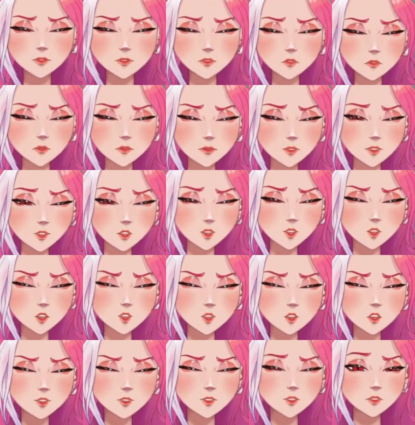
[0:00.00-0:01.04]
Any attacks that
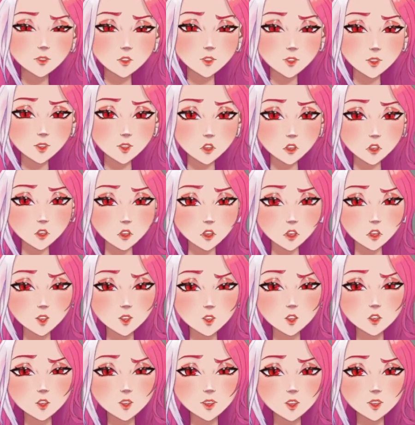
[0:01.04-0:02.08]
hit the creature also
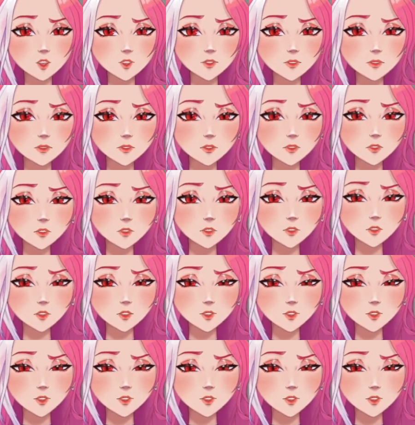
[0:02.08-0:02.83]
hit the